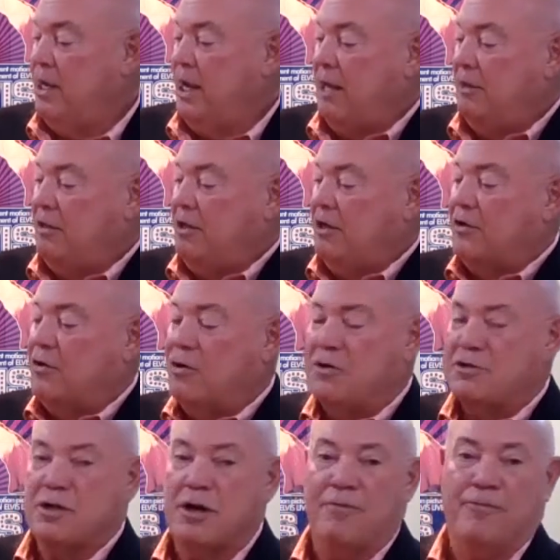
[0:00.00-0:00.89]
And then of
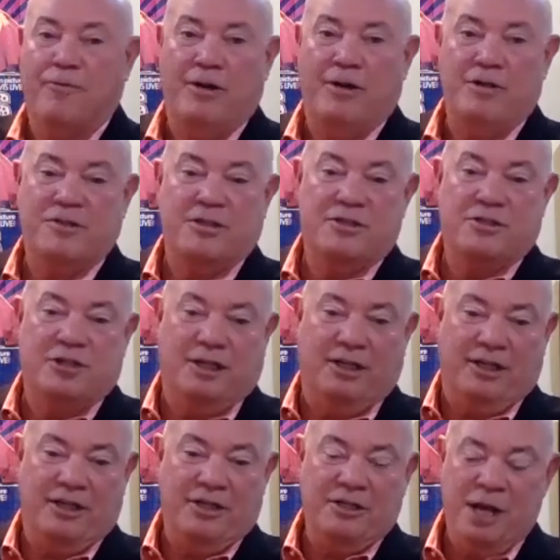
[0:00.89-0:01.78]
course our friends at
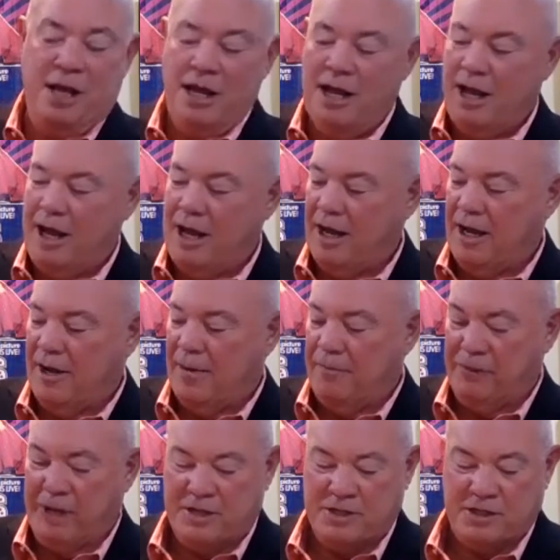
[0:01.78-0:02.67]
Chili's,
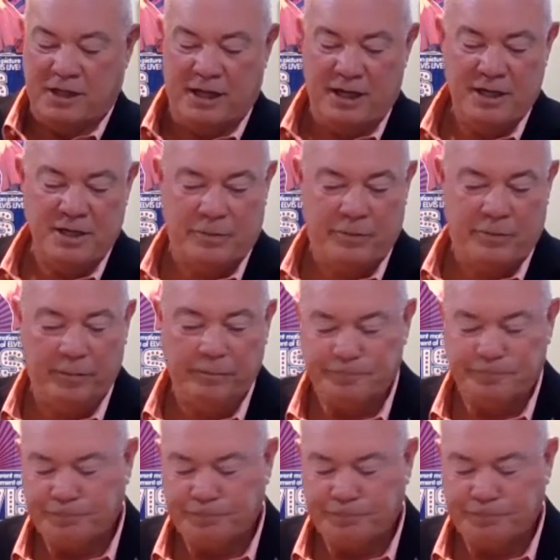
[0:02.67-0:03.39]
um, that's an easy one.